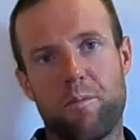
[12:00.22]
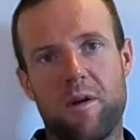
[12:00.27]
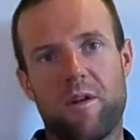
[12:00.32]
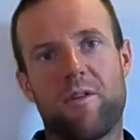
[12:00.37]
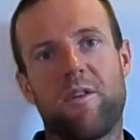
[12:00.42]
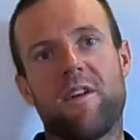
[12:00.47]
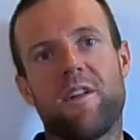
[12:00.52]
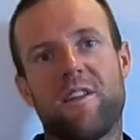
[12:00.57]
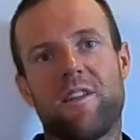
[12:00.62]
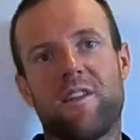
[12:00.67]

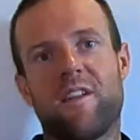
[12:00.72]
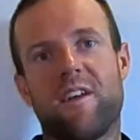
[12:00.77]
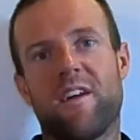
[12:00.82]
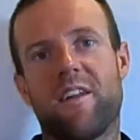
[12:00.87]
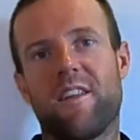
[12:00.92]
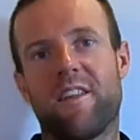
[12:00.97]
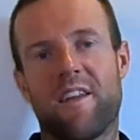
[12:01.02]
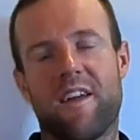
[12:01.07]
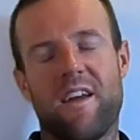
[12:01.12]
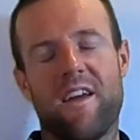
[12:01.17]
spirit,
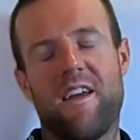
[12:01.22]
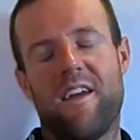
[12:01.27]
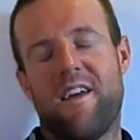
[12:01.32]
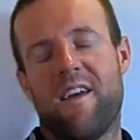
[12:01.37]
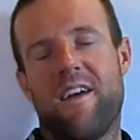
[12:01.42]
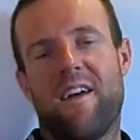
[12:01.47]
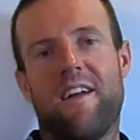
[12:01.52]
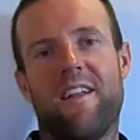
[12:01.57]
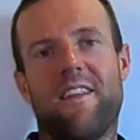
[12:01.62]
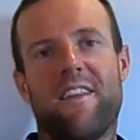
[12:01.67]
and
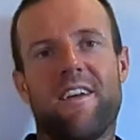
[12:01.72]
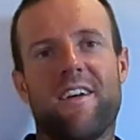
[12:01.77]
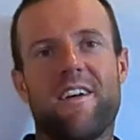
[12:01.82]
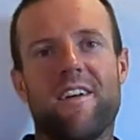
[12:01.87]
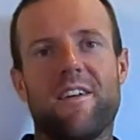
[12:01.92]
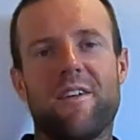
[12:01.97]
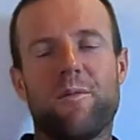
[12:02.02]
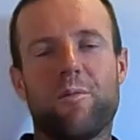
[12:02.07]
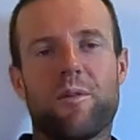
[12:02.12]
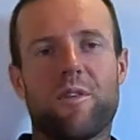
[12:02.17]

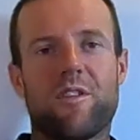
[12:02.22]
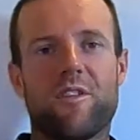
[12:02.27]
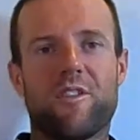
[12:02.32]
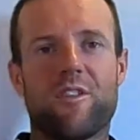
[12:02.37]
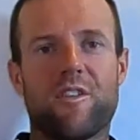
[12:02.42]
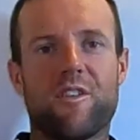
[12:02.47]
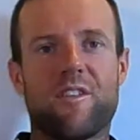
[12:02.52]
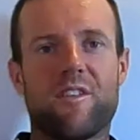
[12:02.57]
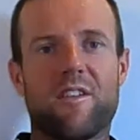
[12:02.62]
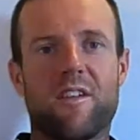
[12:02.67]
it was
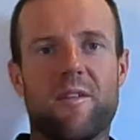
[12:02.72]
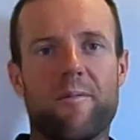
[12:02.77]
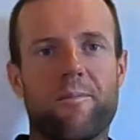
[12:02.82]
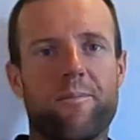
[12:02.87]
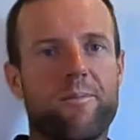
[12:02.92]
just